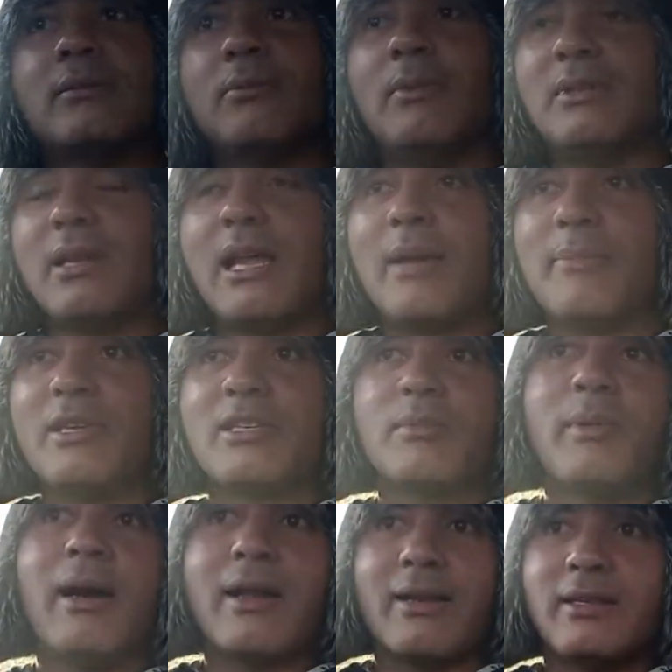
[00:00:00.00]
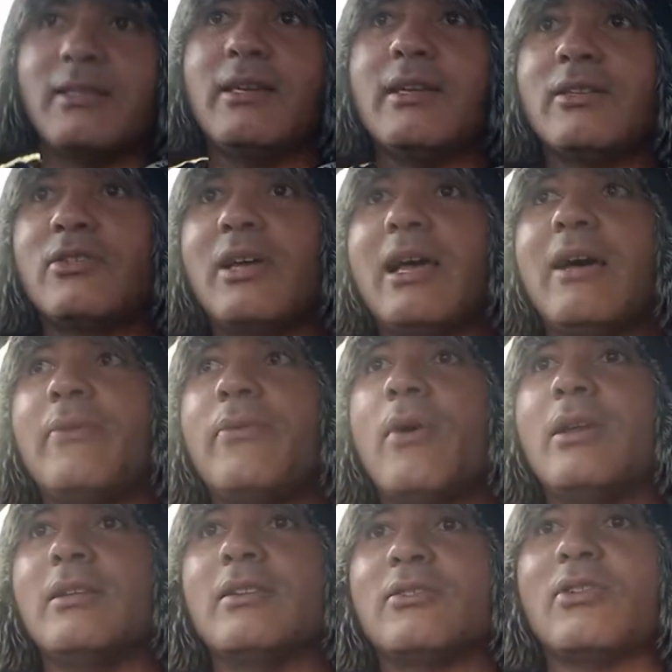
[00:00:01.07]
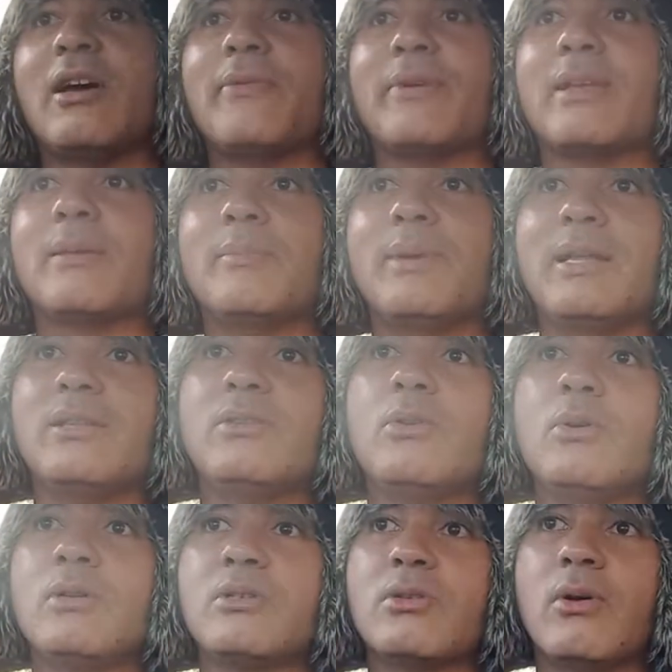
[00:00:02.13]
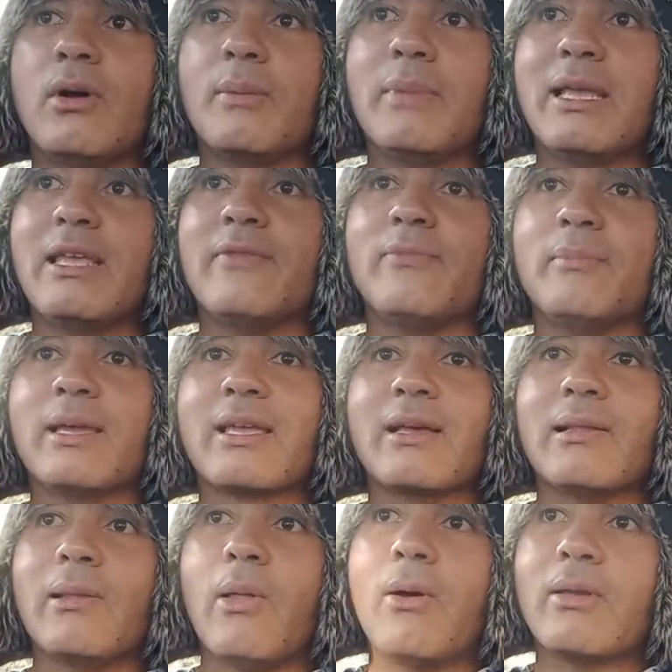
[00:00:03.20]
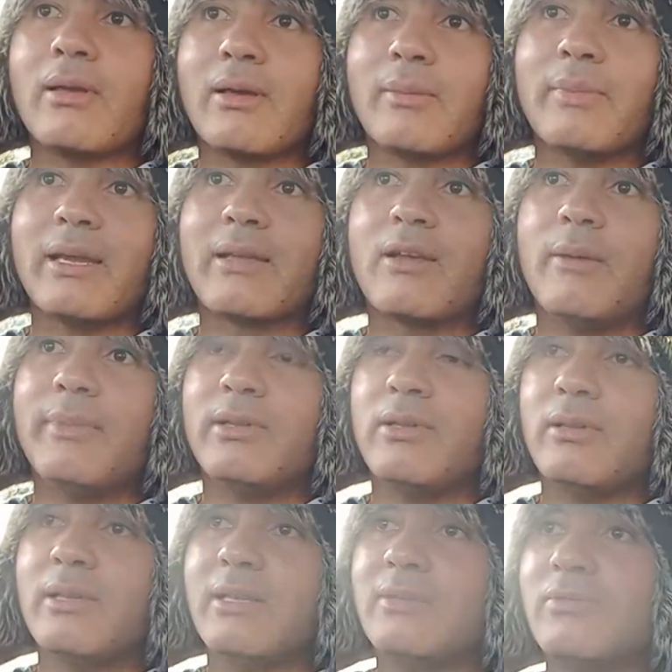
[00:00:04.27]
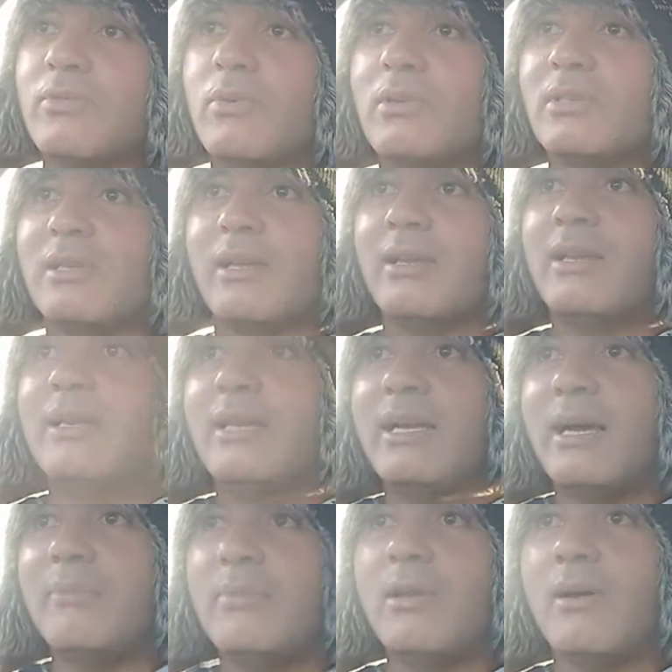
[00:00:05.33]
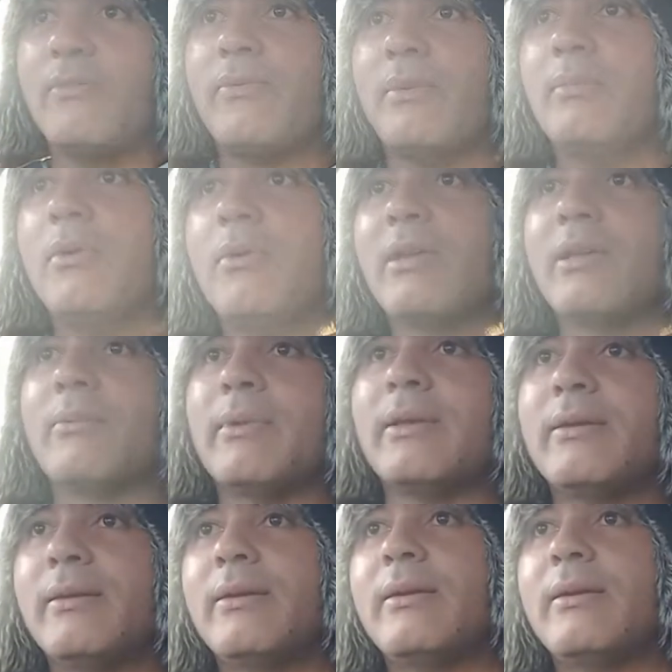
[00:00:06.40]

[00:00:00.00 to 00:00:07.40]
I'm trying to be smart, you see, and try to avoid the traffic, but in doing so it might even make it longer by coming down these roads that I'm not familiar with,